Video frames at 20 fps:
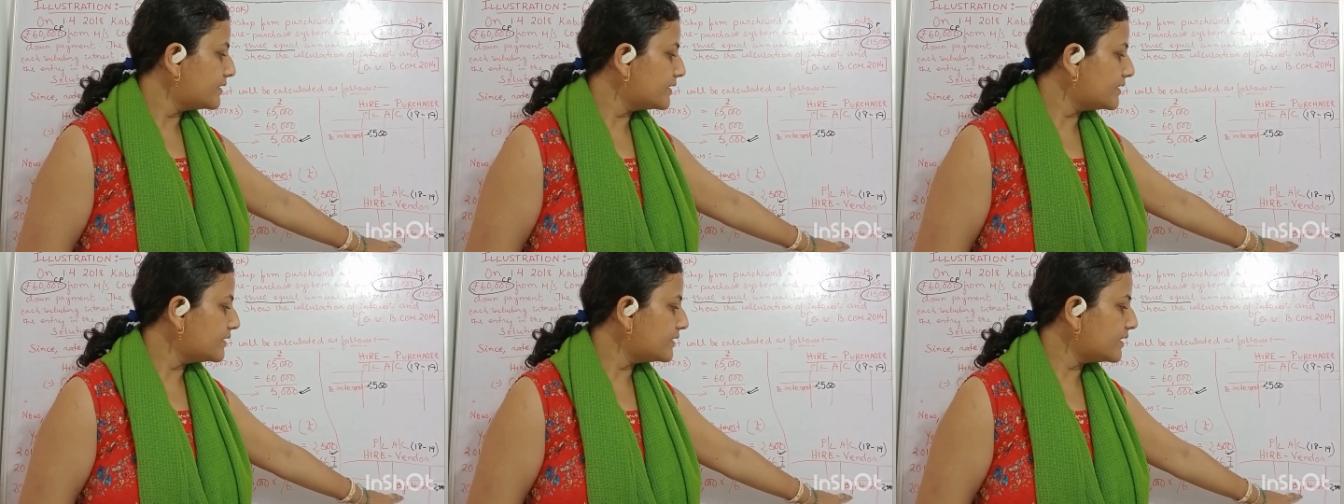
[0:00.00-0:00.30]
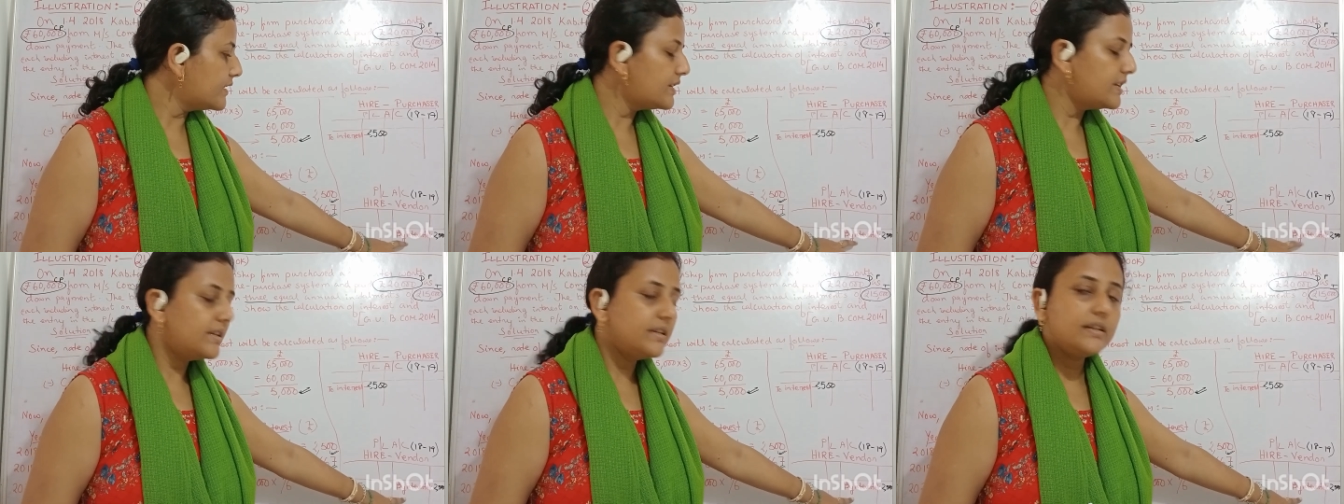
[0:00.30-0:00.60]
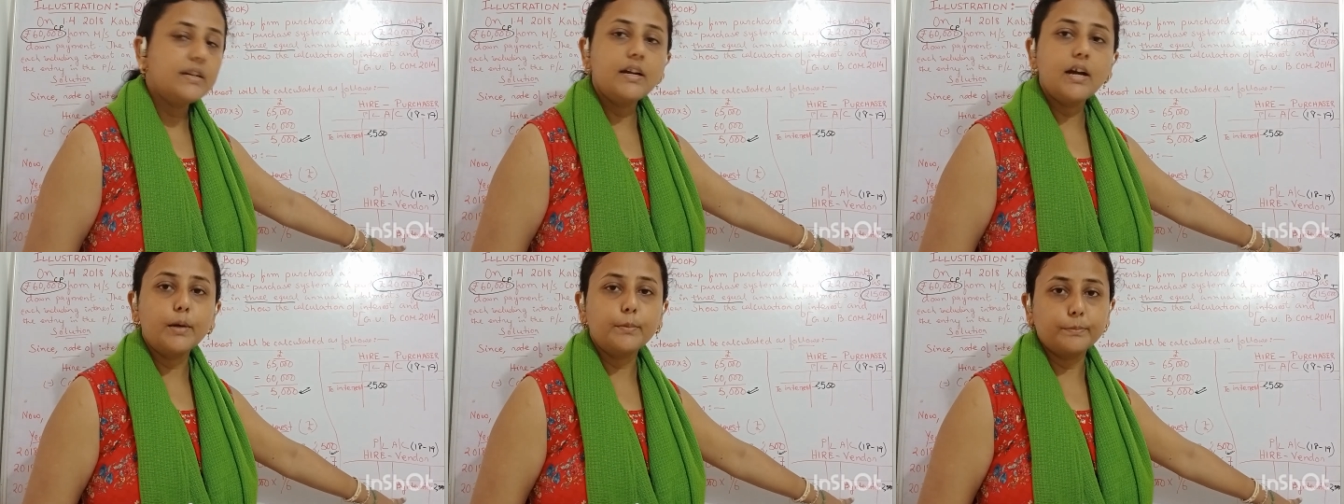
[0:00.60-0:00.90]
this is an
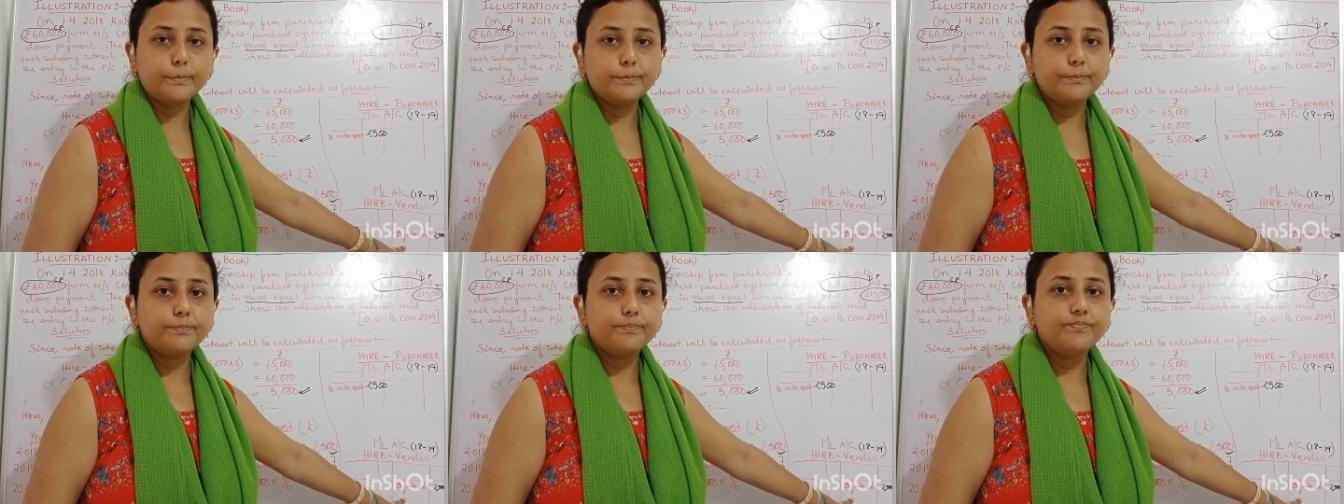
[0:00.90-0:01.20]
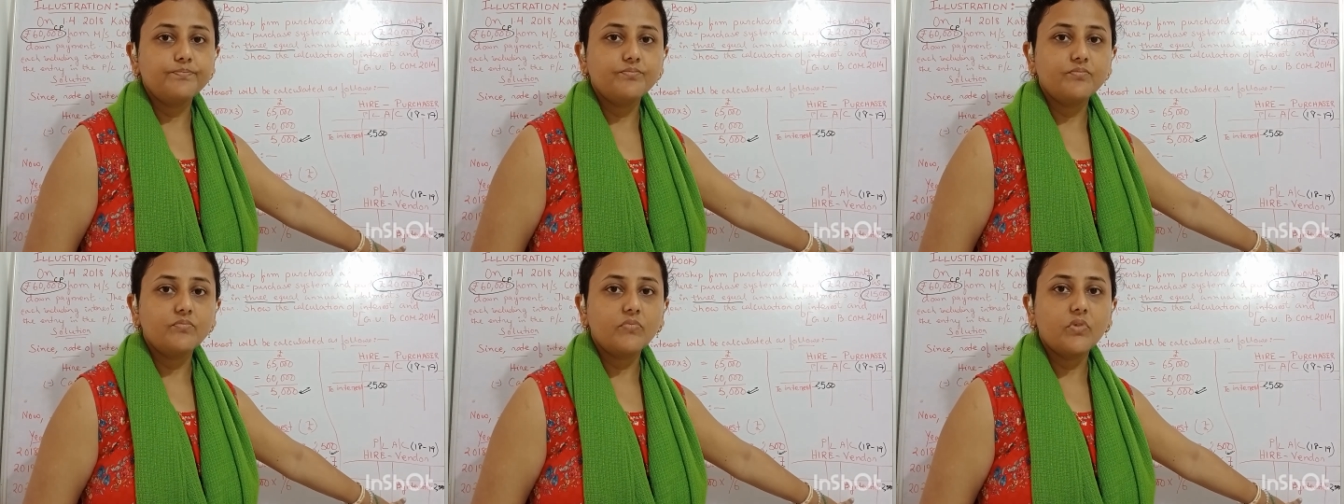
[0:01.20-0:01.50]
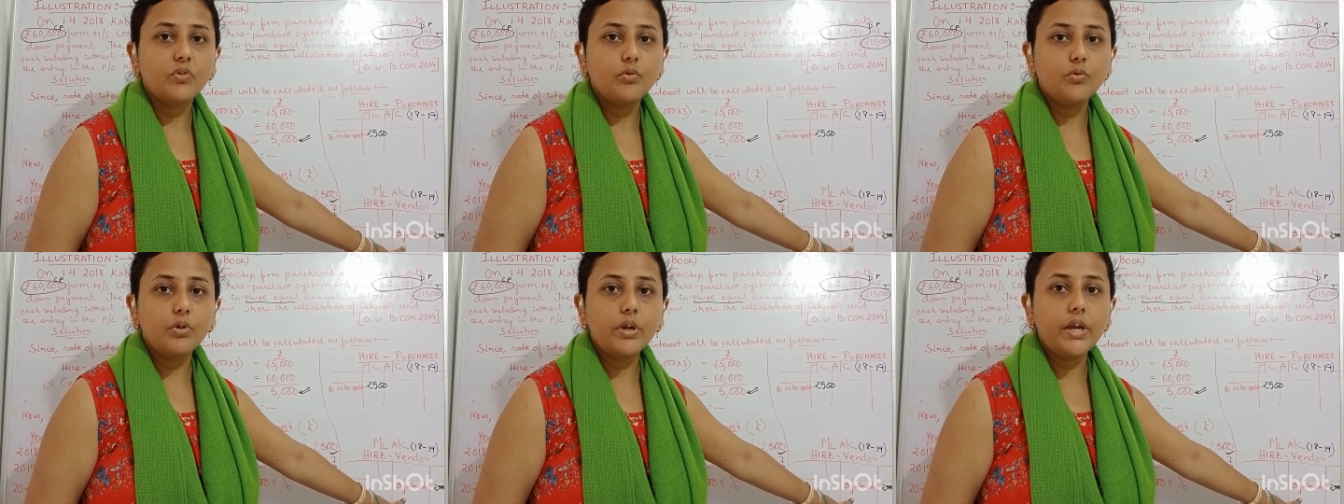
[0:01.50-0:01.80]
income.
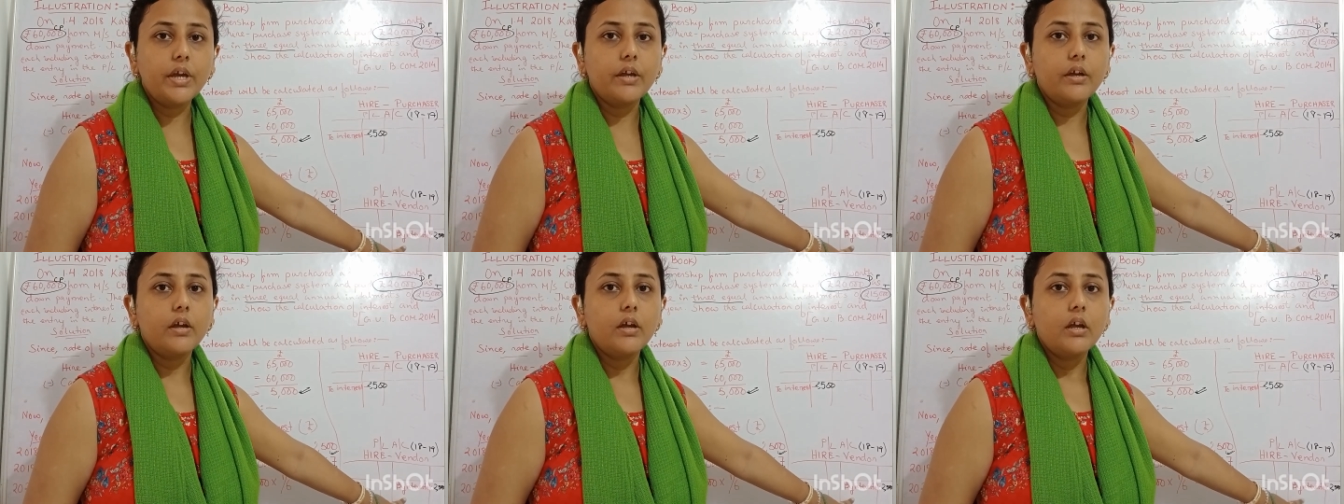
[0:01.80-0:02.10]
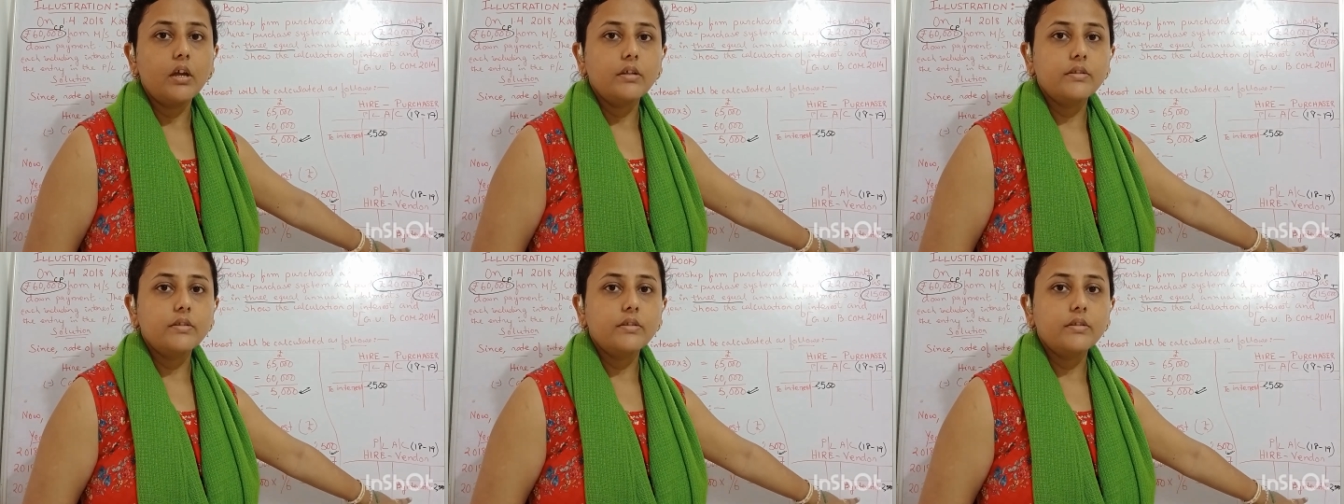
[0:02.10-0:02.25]
Okay,